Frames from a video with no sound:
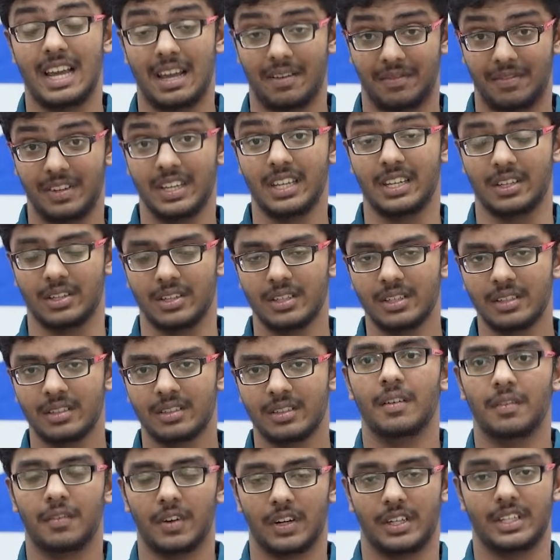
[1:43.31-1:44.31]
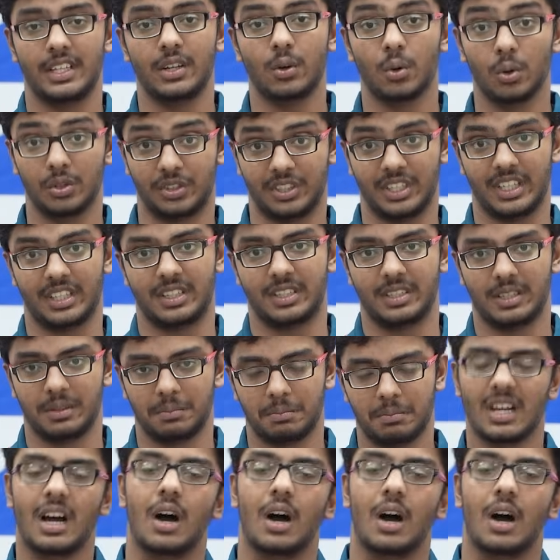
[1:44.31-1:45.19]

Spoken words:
every year for the OCSC.